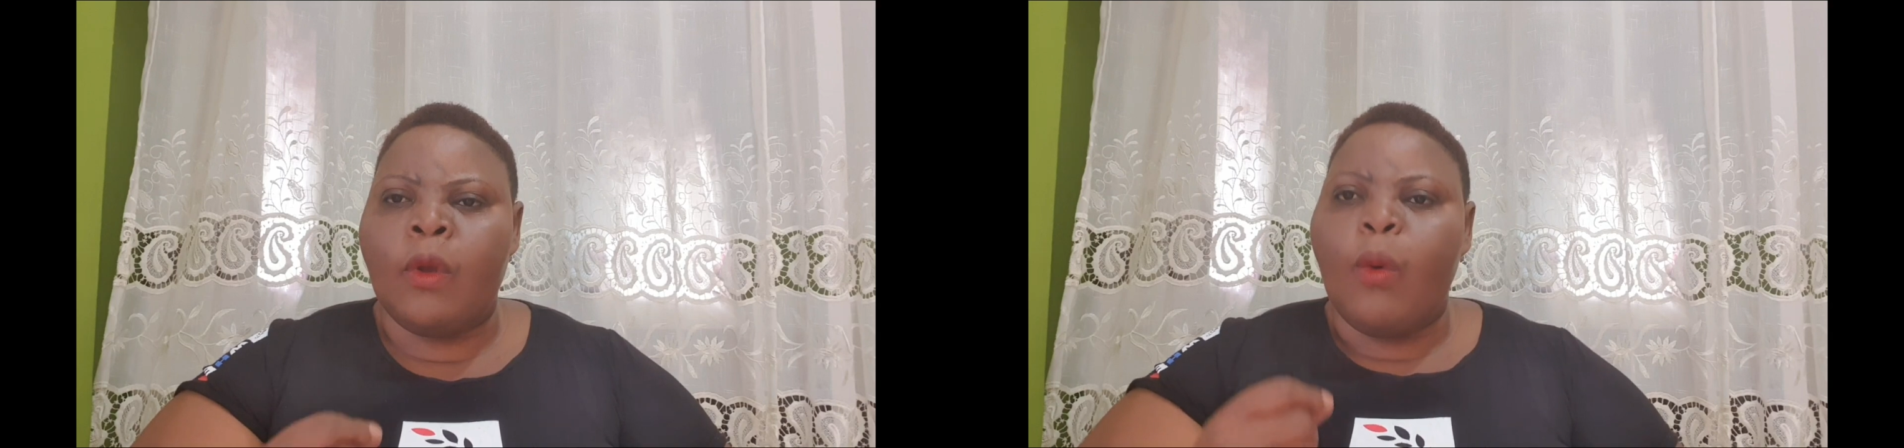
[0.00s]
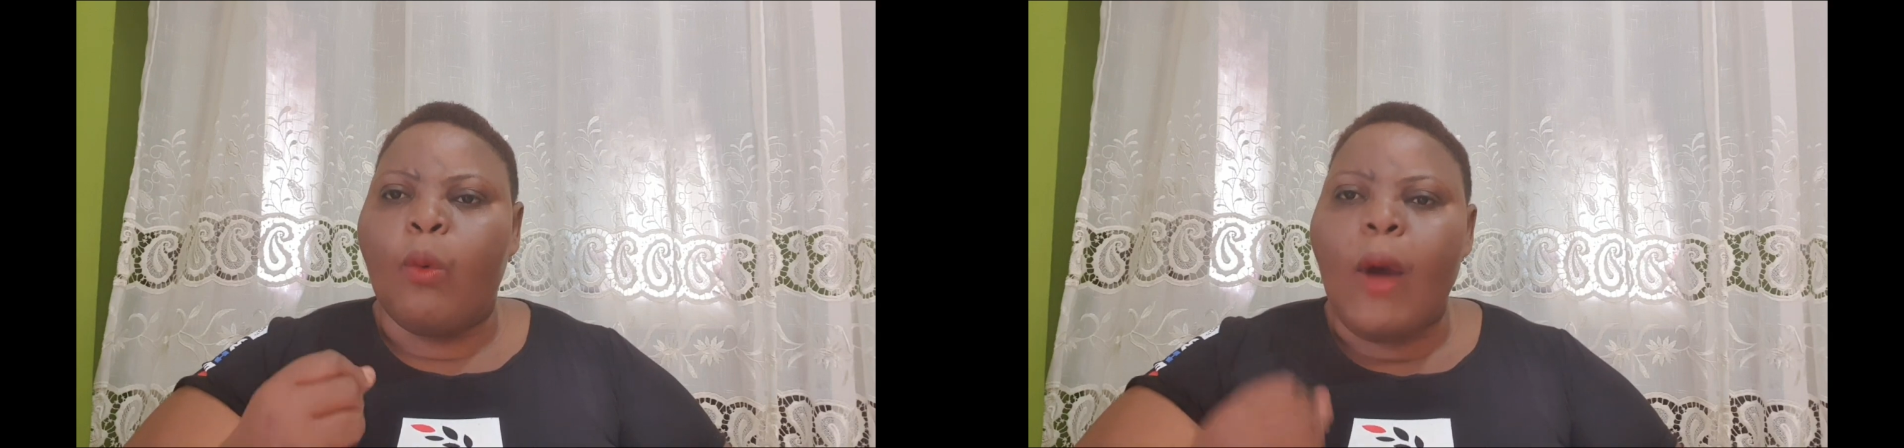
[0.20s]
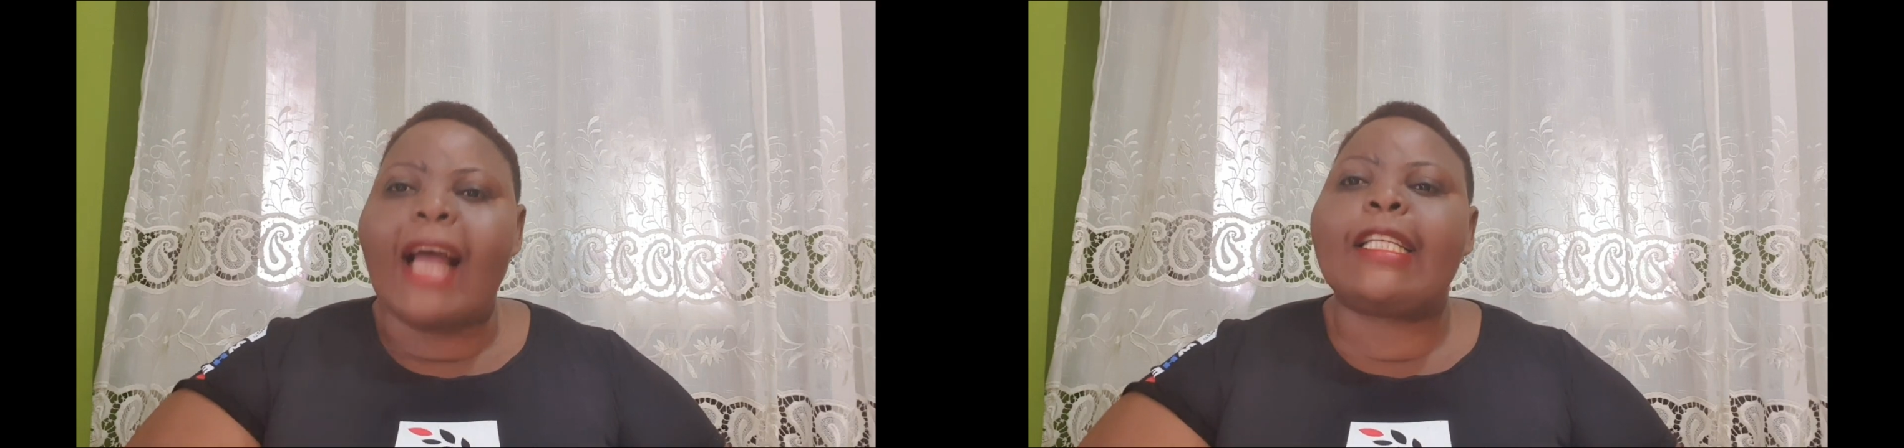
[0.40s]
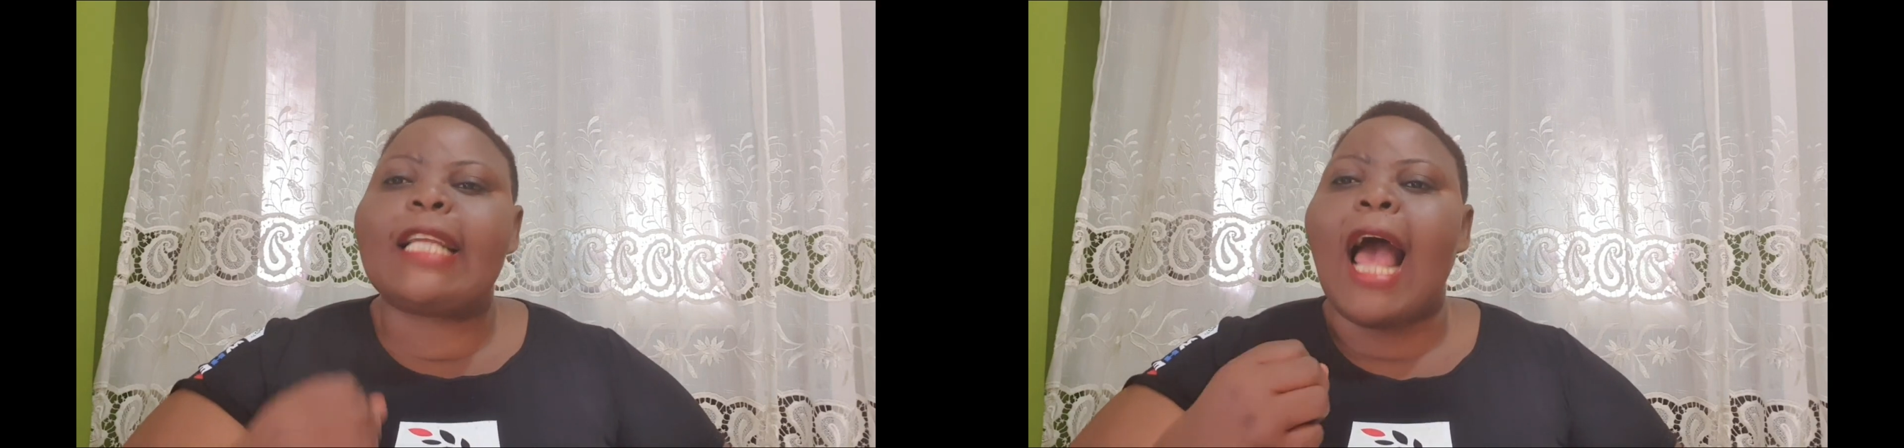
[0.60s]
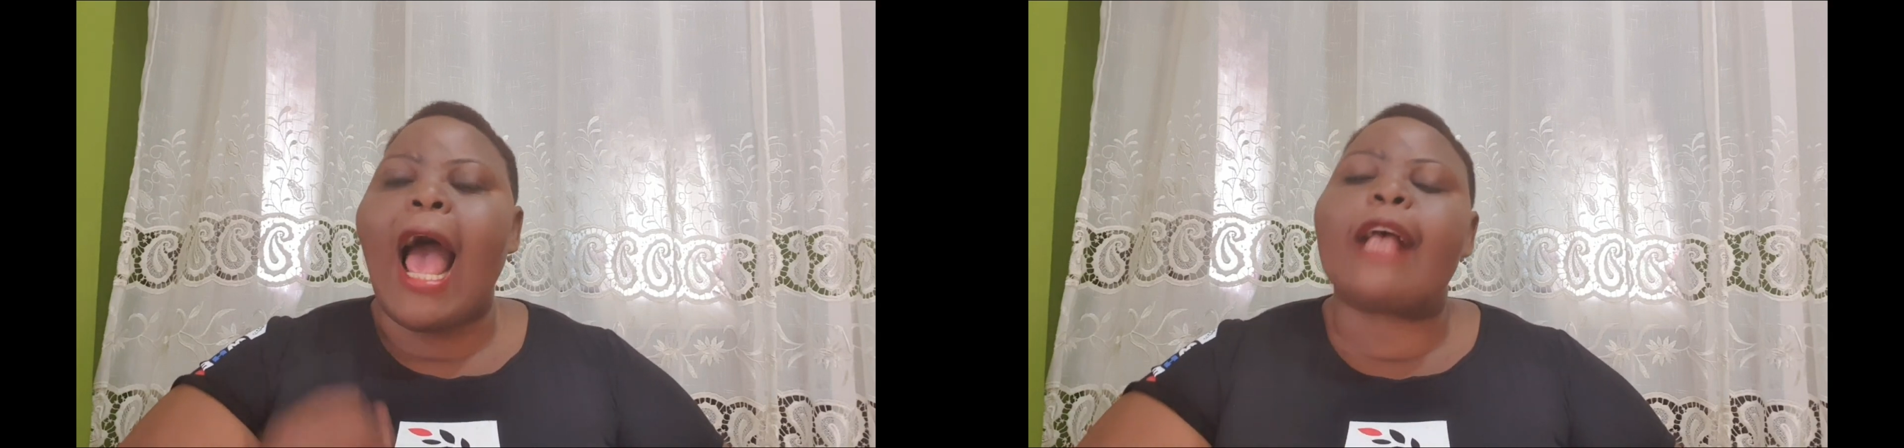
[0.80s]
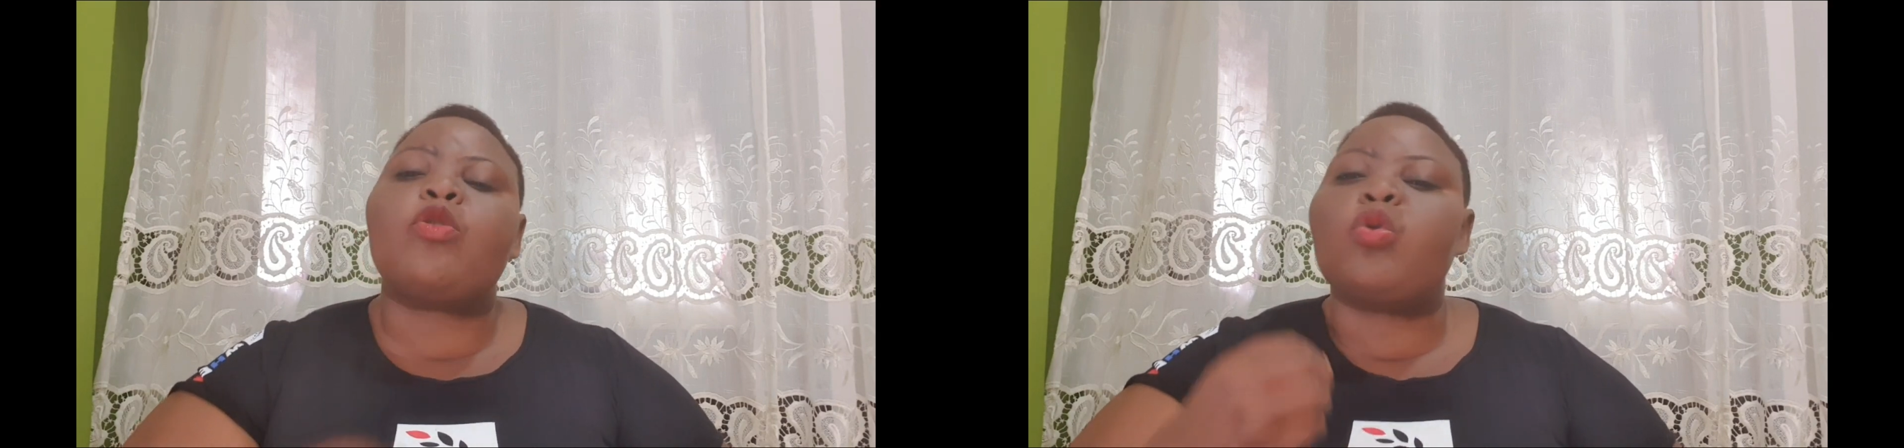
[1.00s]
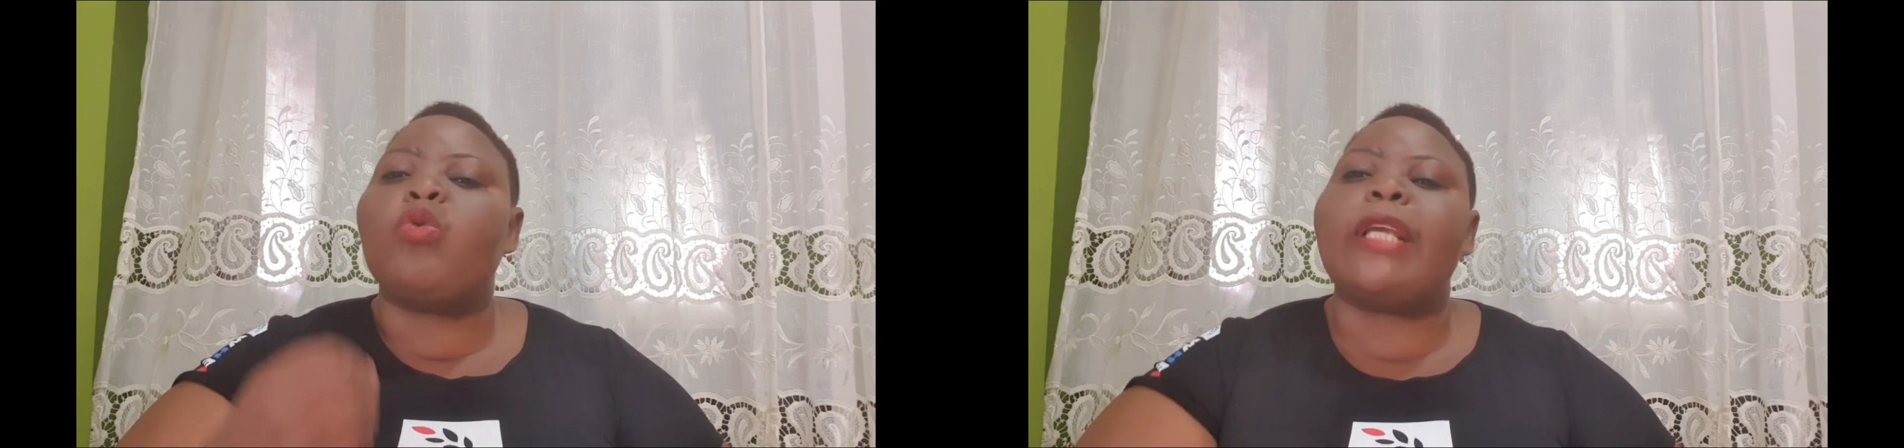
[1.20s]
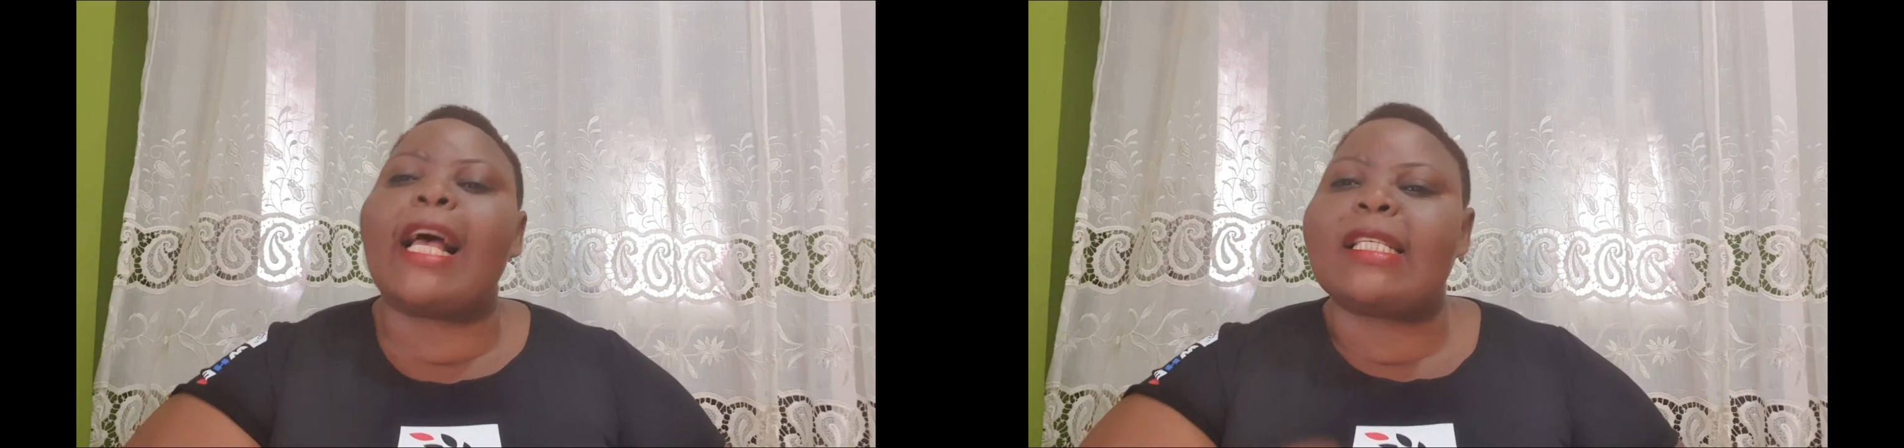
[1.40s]
what us
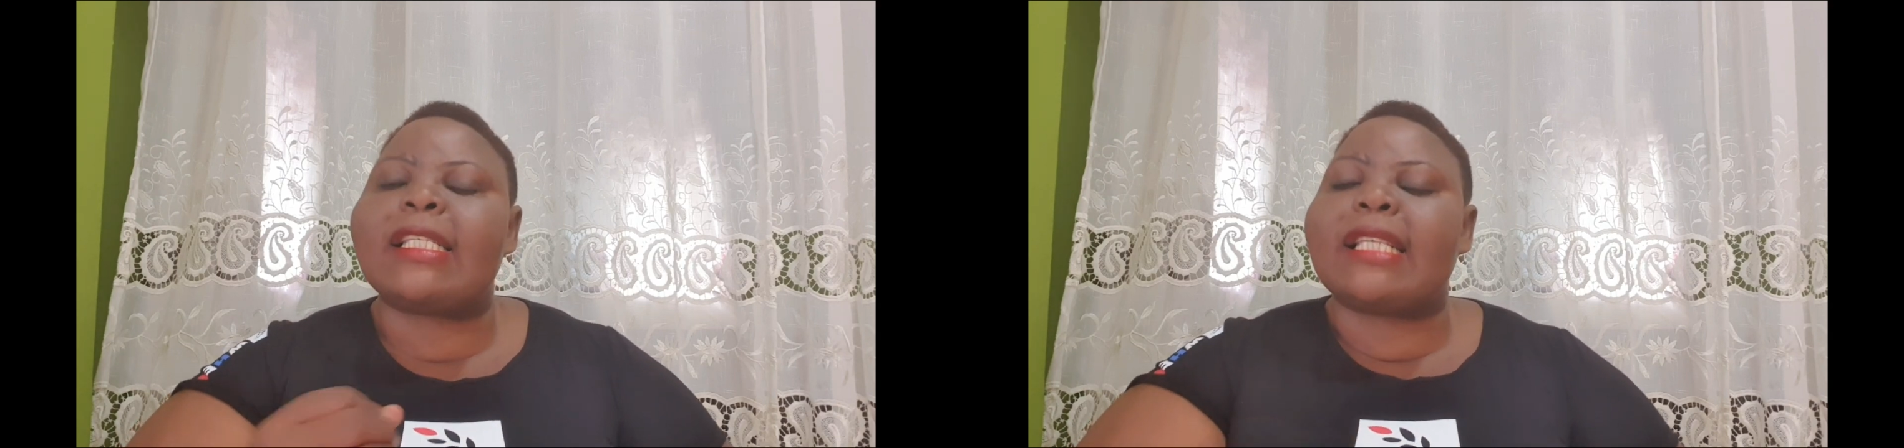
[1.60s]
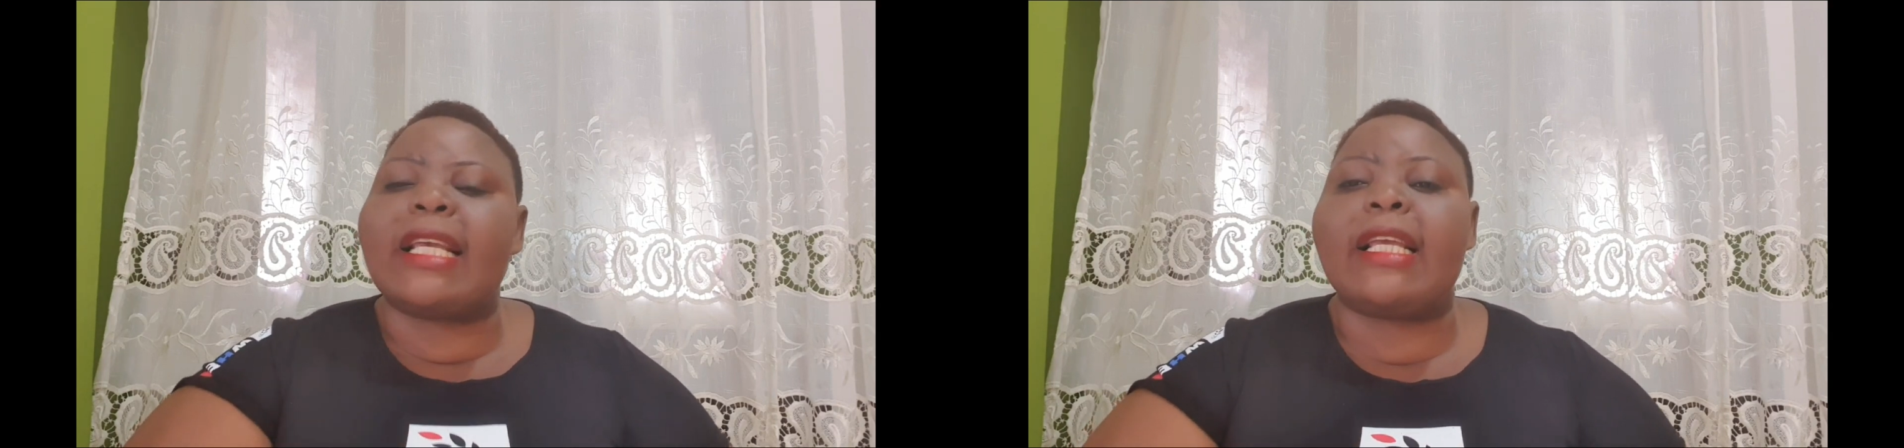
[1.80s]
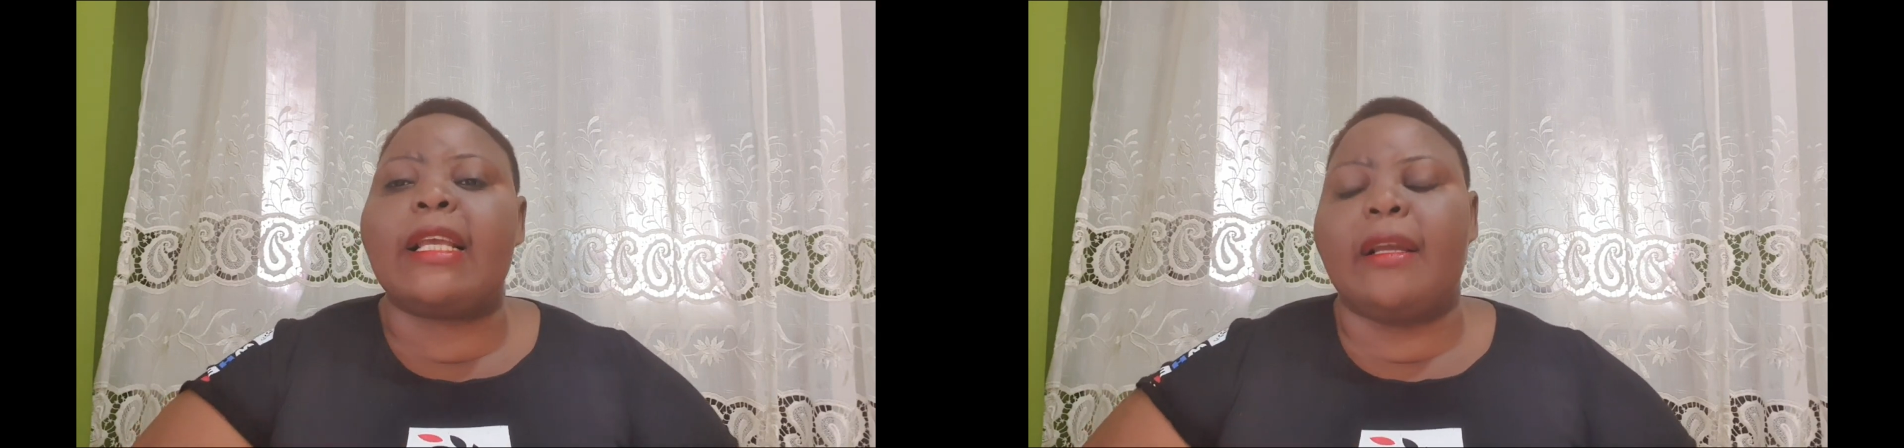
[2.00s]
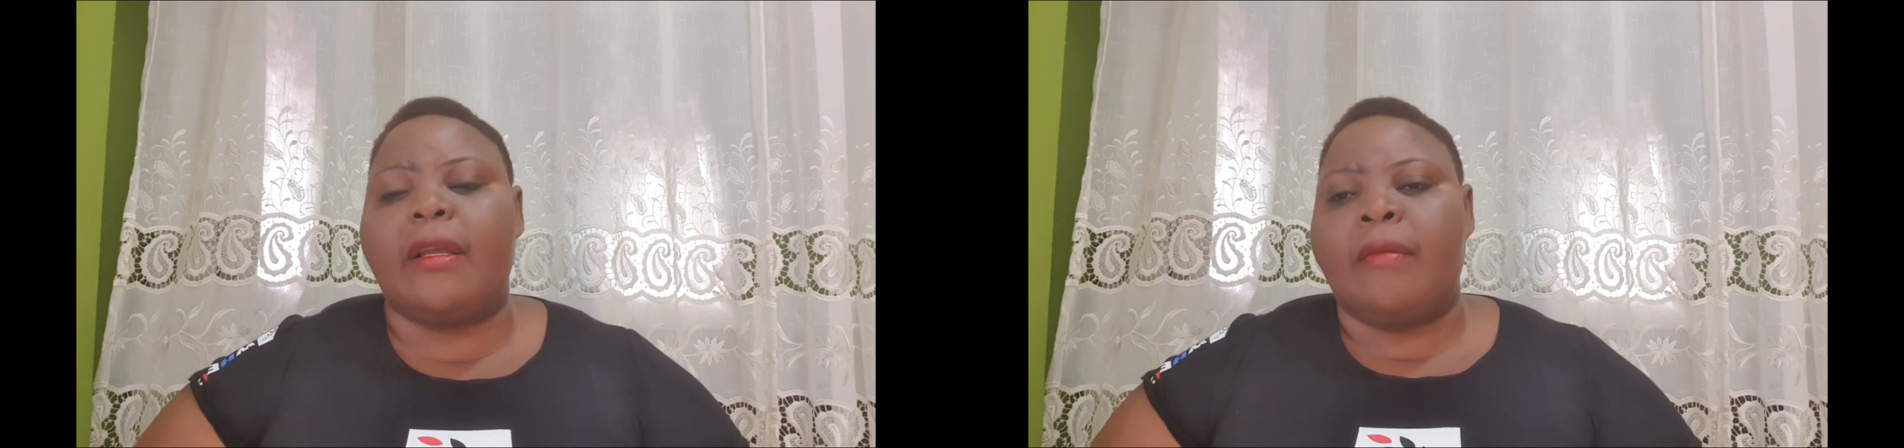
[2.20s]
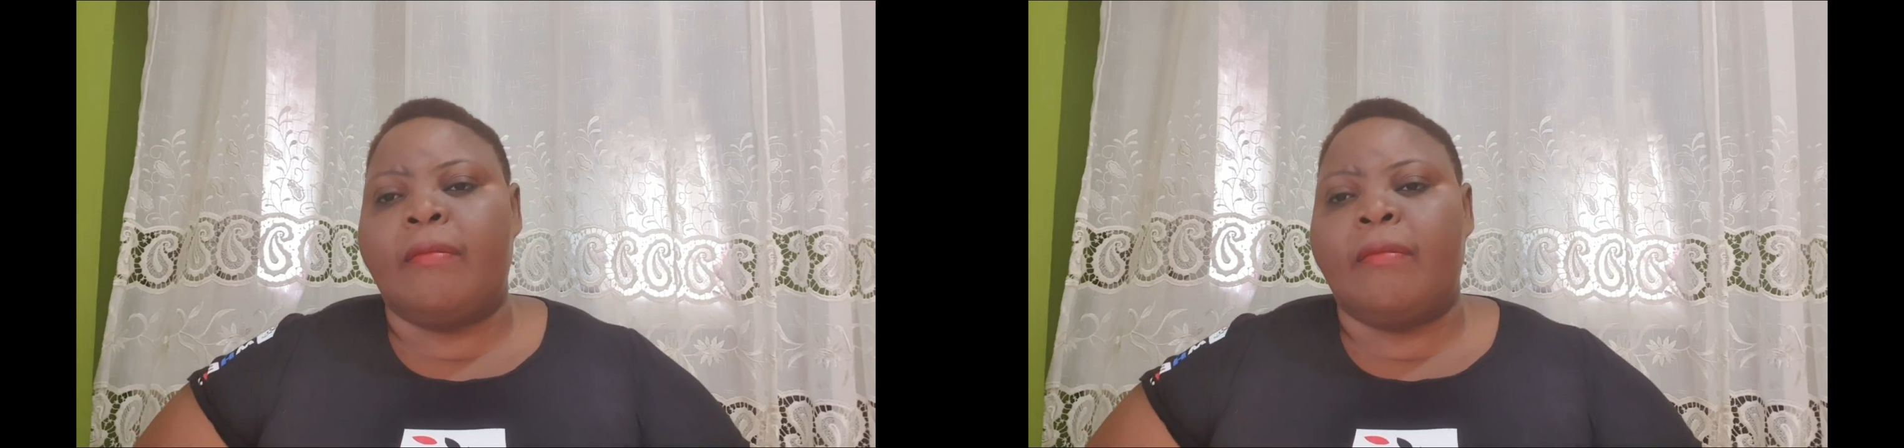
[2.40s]
we are seeing.